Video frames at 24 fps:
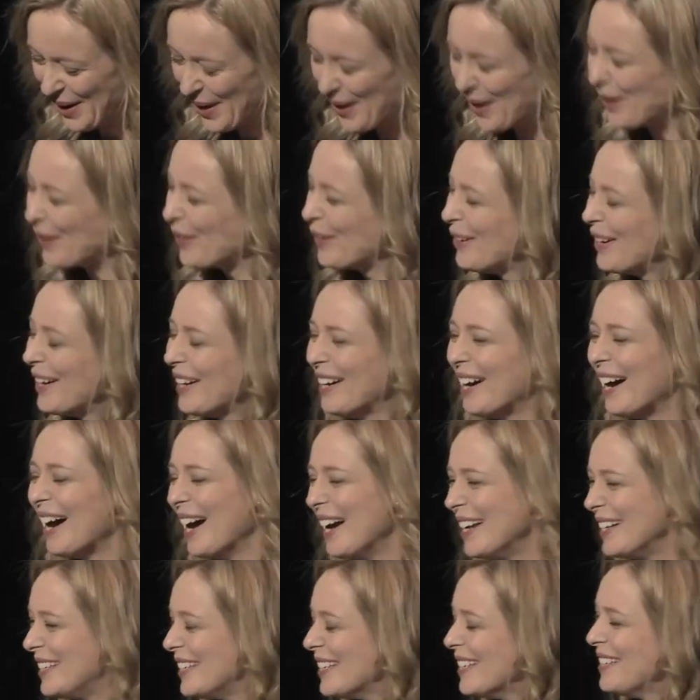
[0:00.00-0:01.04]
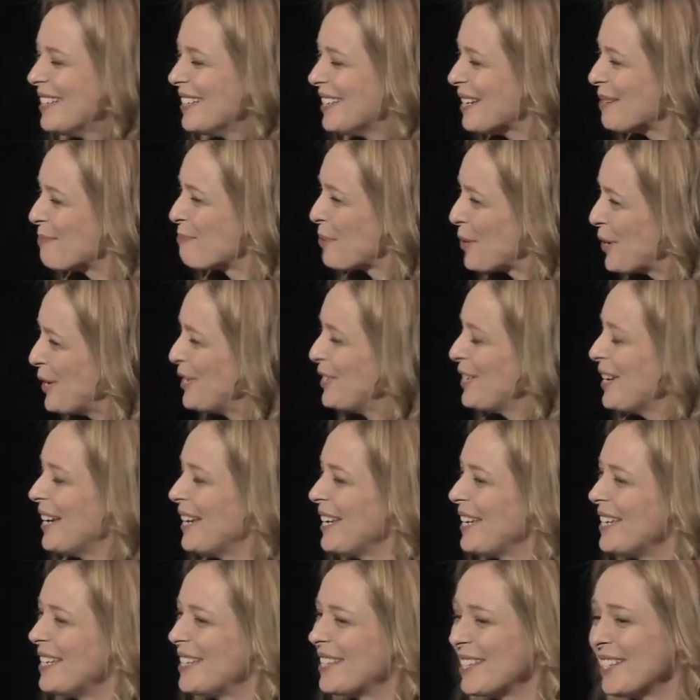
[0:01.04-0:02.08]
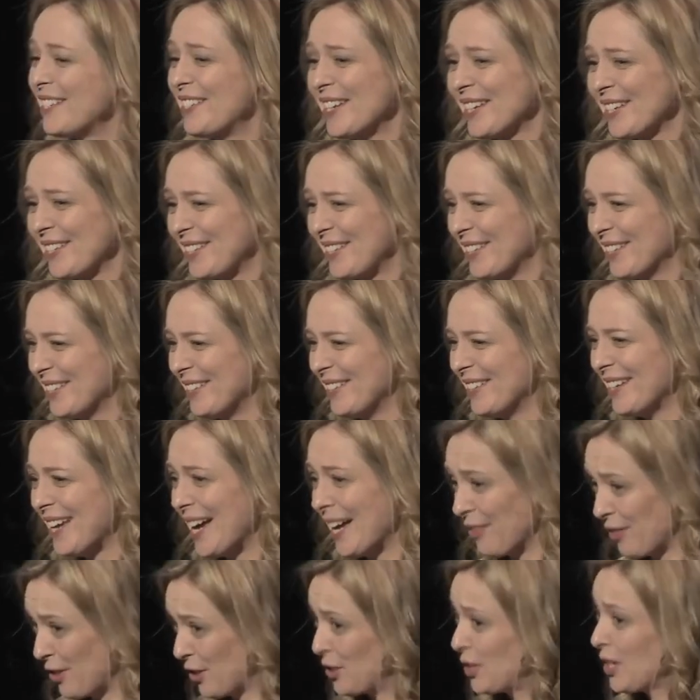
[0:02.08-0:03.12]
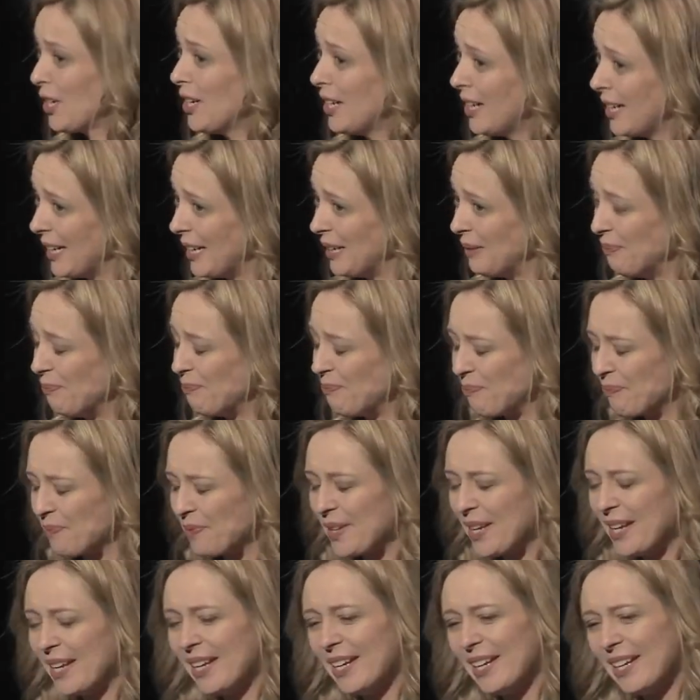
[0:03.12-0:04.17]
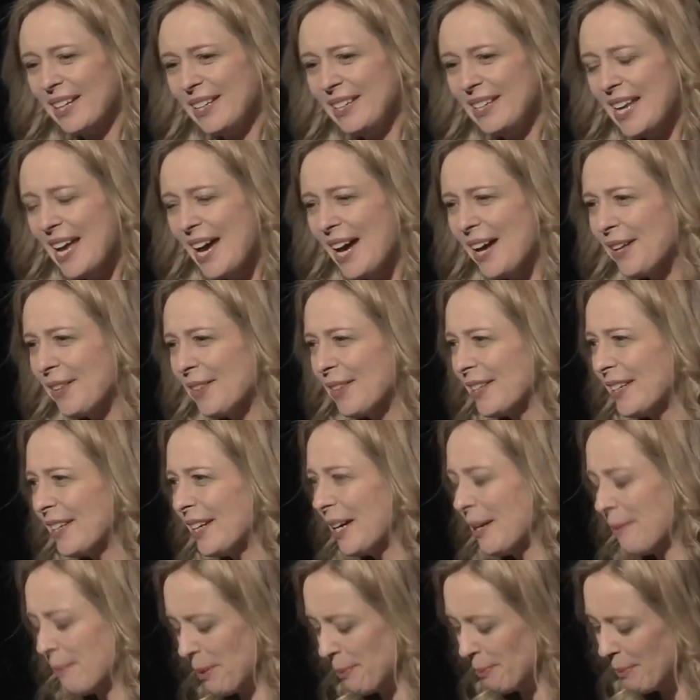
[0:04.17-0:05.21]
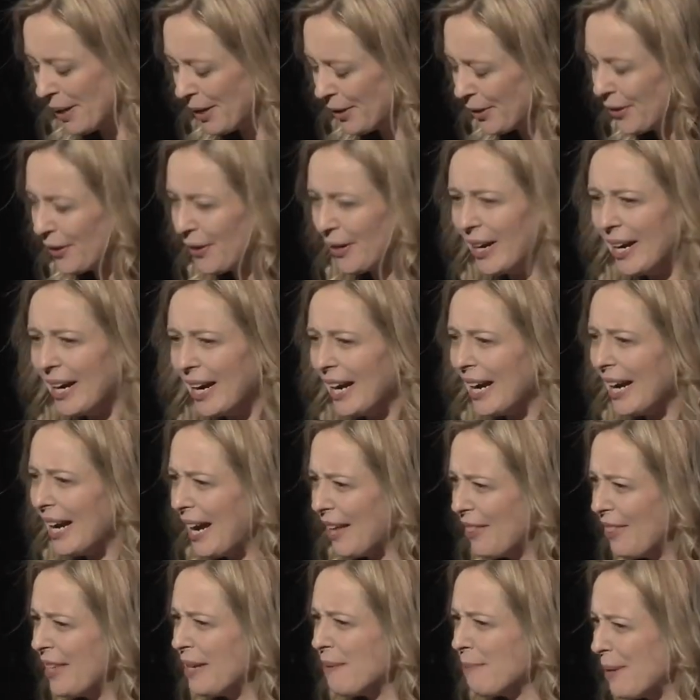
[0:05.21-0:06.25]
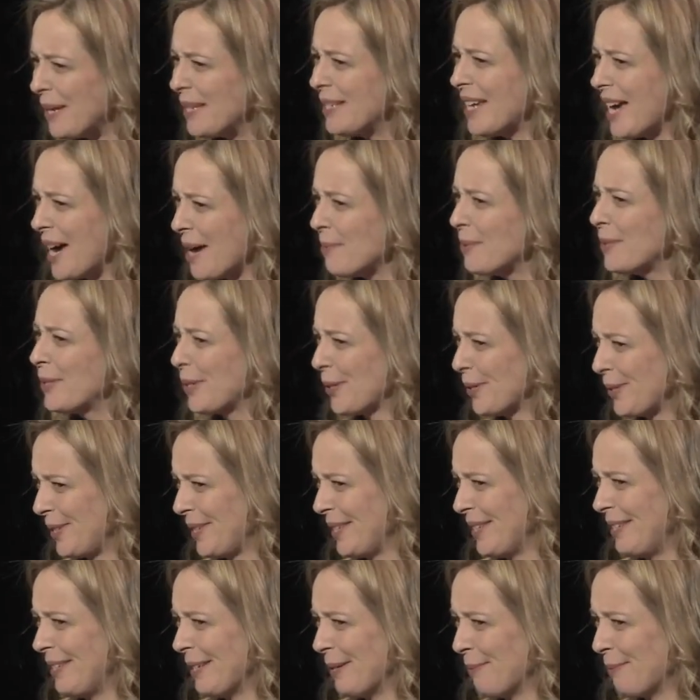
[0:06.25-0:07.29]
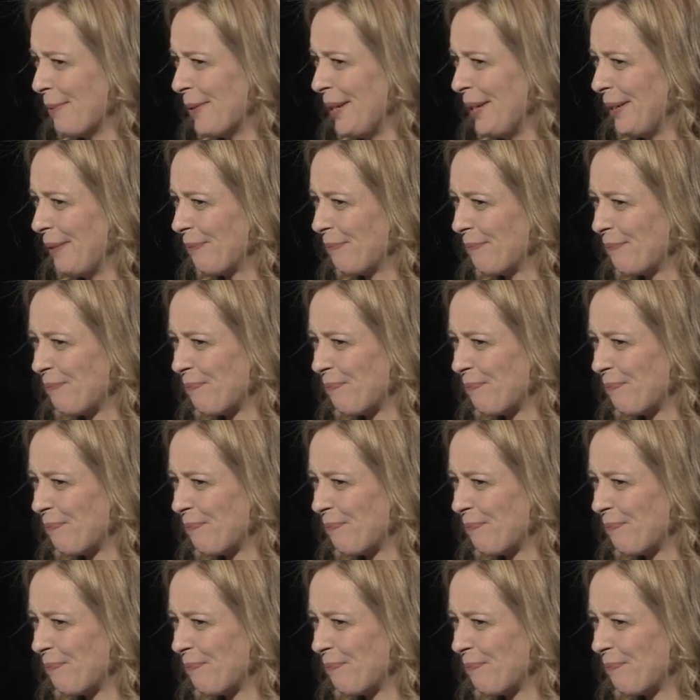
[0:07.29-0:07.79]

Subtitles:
Although I didn't appreciate his suggestion at the time, now that I'm a mother, I think my dad was onto something.